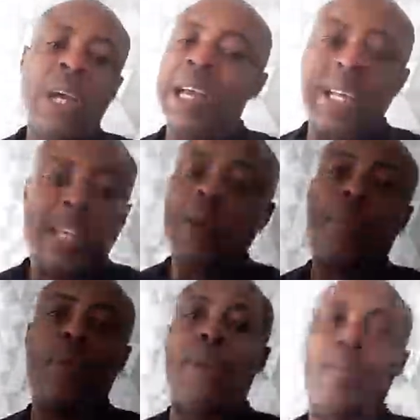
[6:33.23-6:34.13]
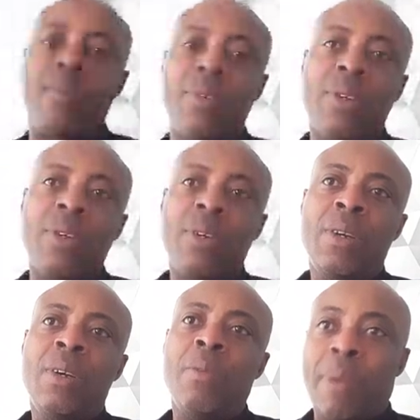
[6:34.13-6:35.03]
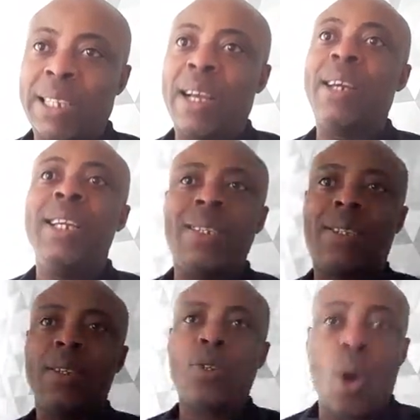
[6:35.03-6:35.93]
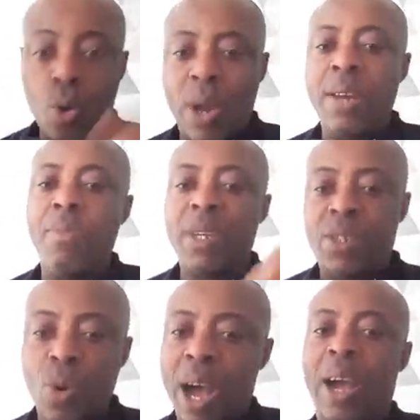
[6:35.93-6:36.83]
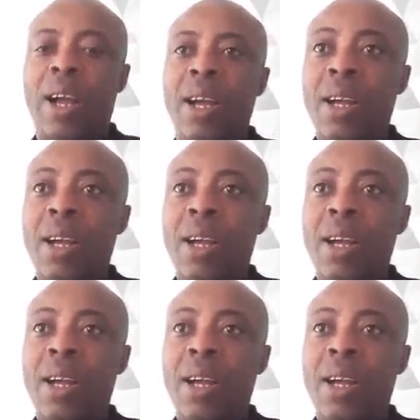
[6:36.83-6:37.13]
en de enye problem but at least so do ani mbesi wa